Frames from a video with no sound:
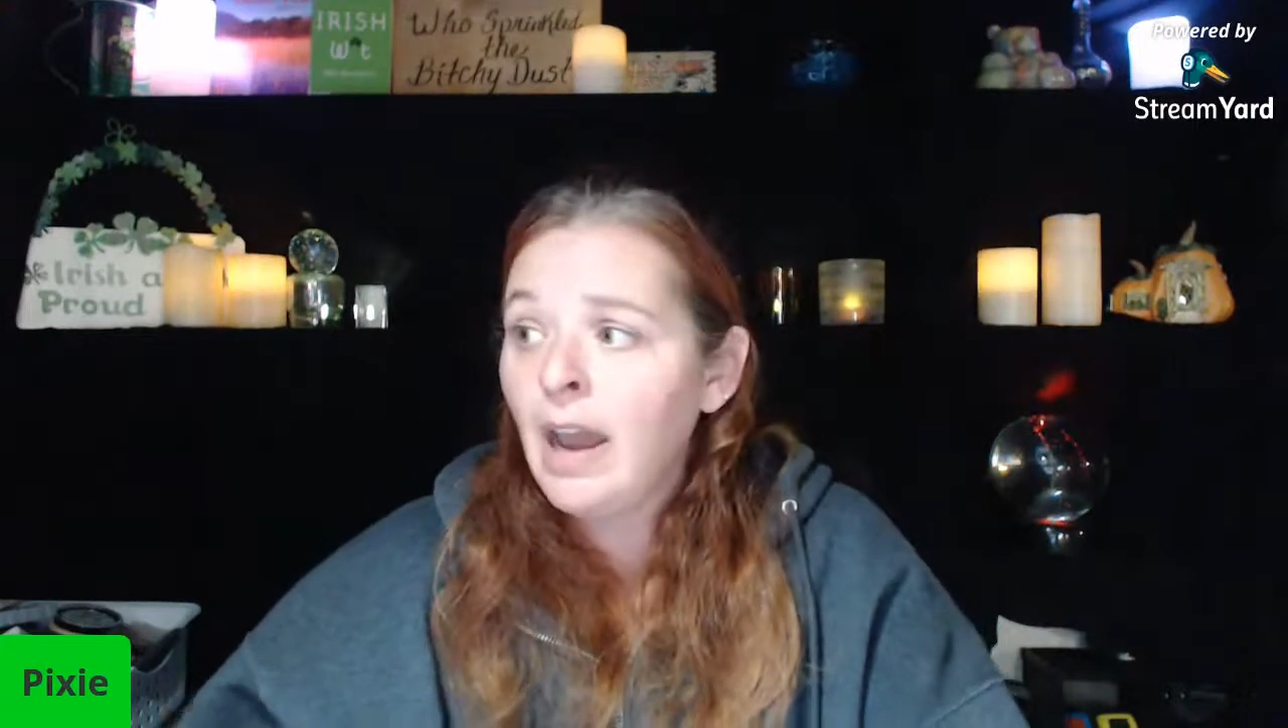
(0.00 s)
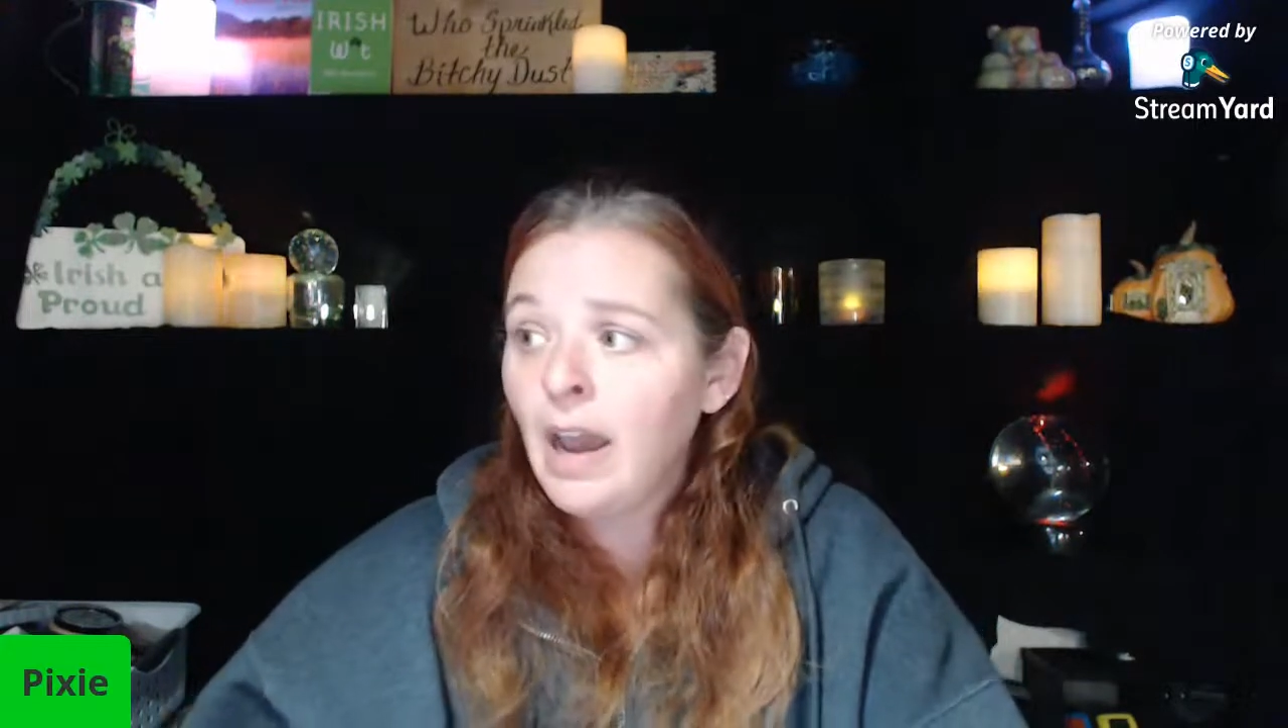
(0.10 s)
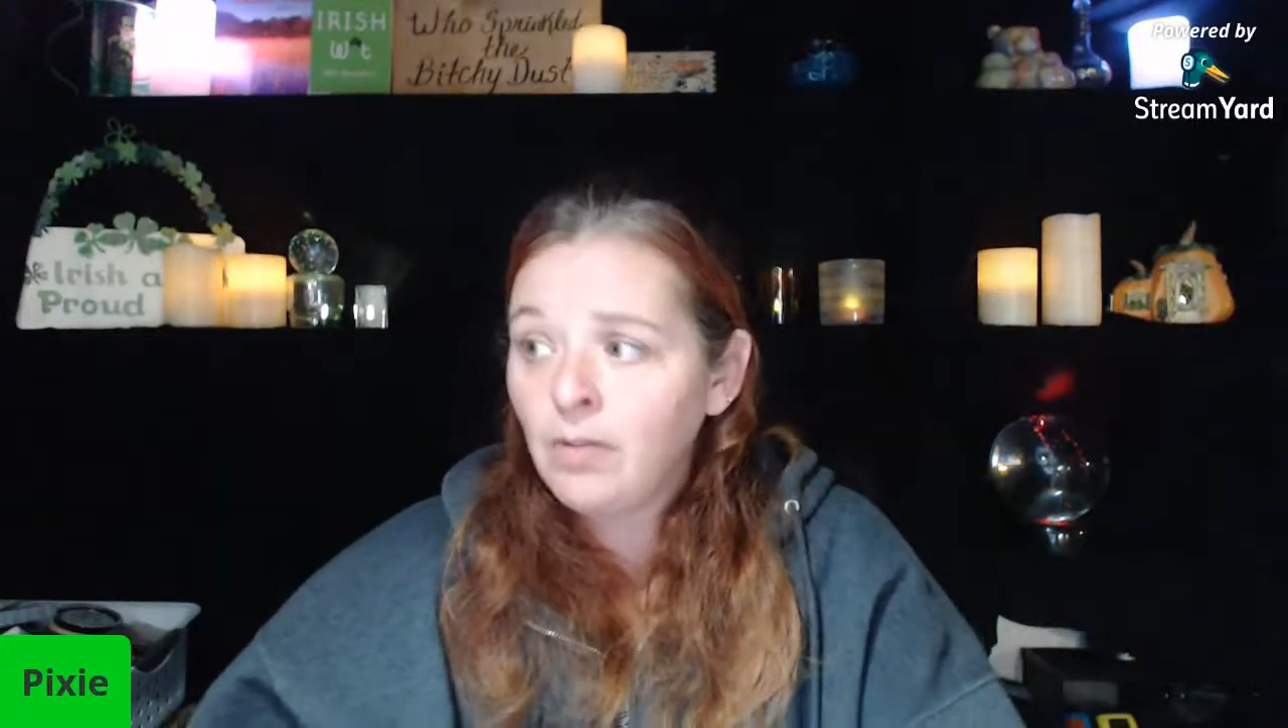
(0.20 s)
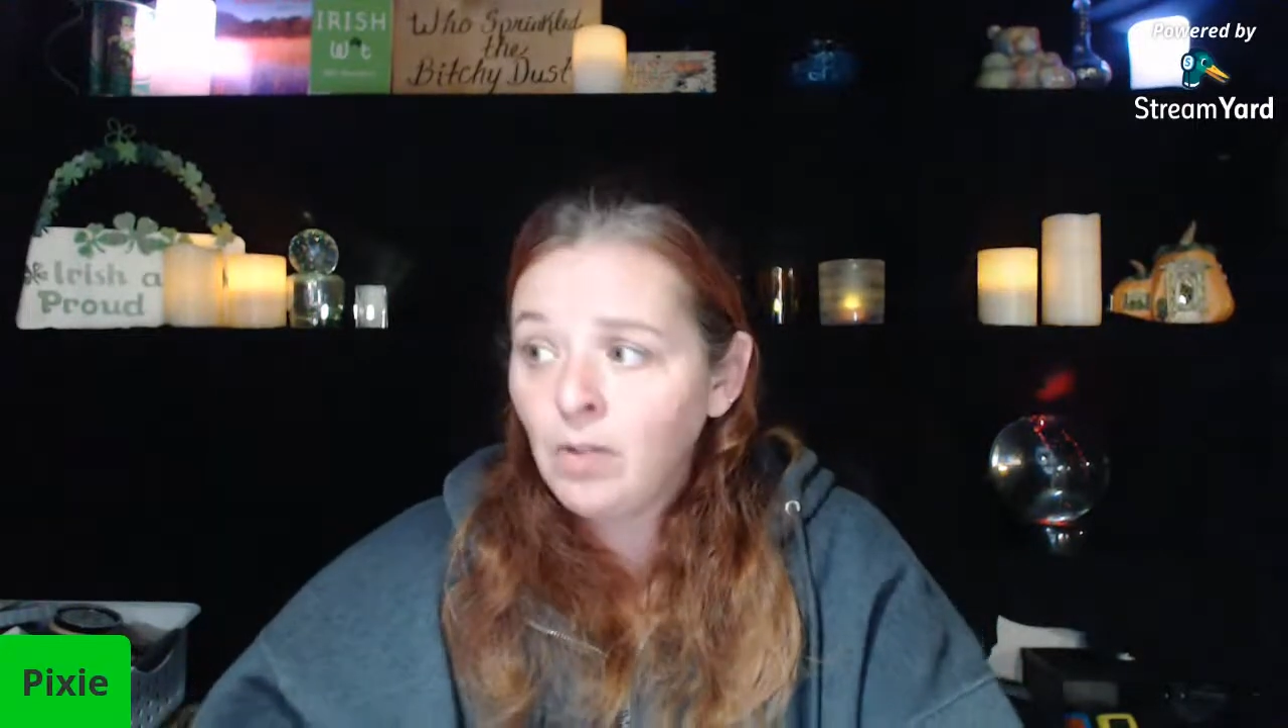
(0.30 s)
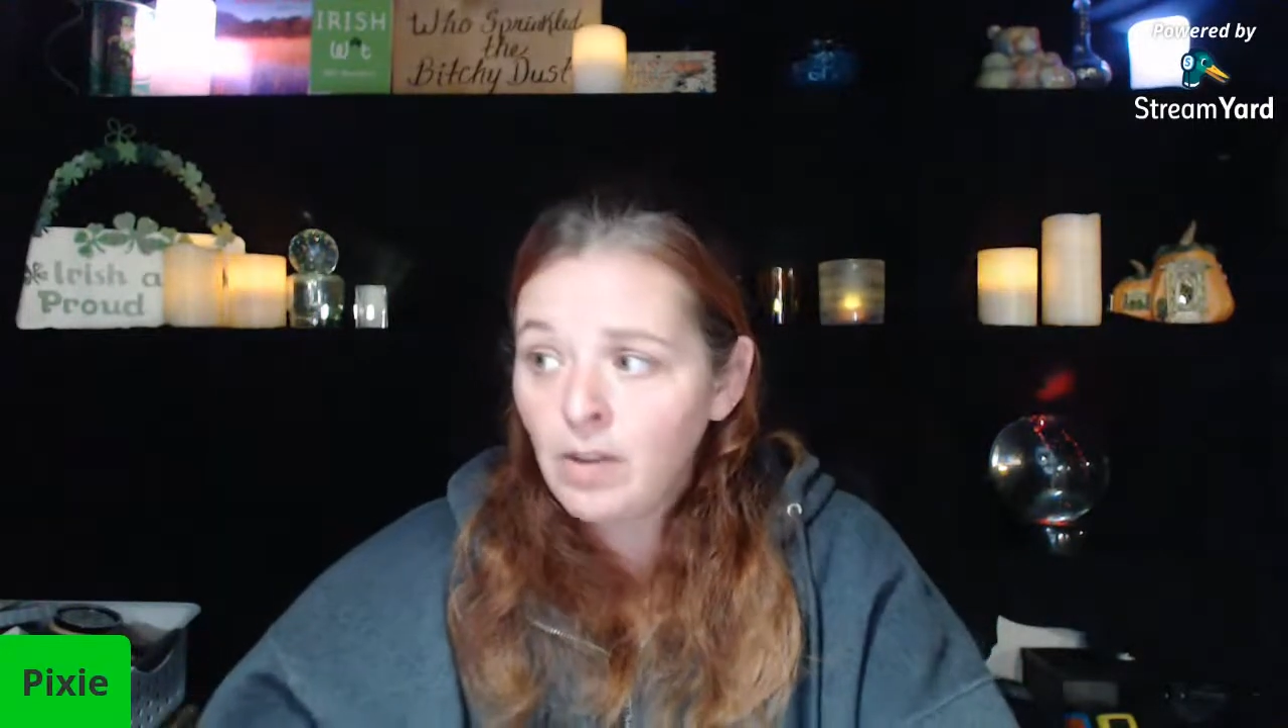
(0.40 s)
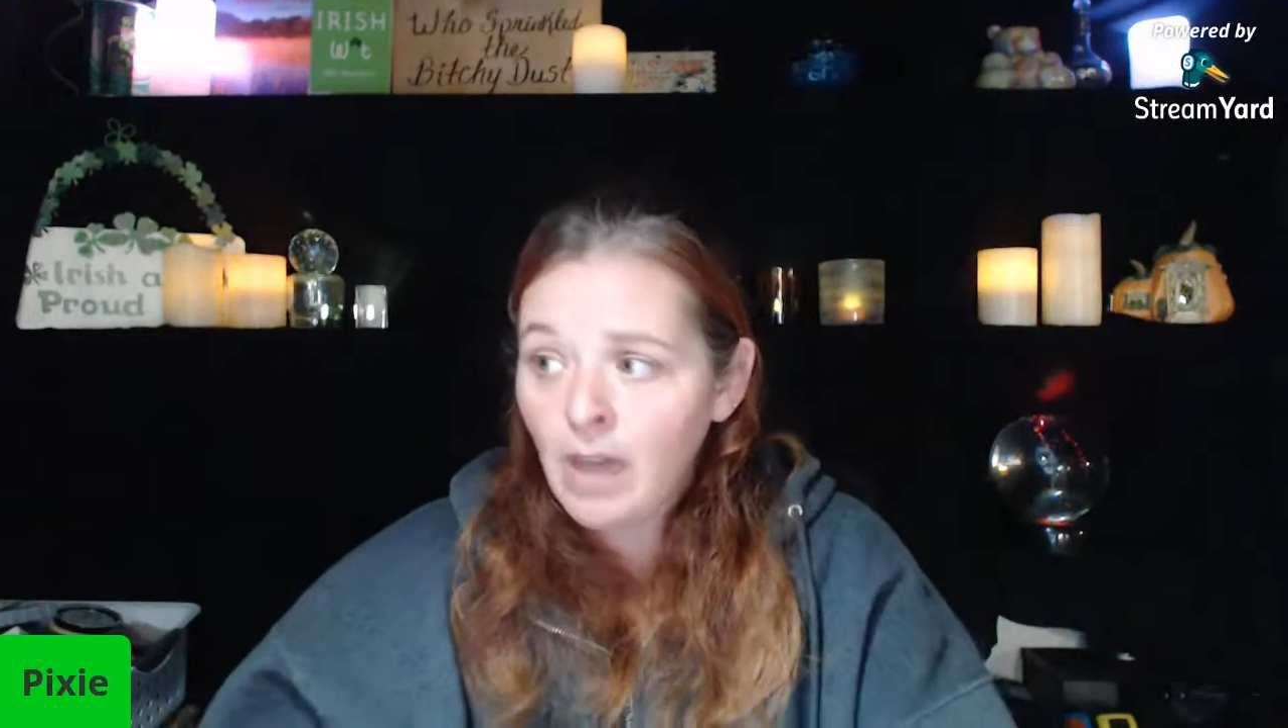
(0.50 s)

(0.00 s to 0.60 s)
after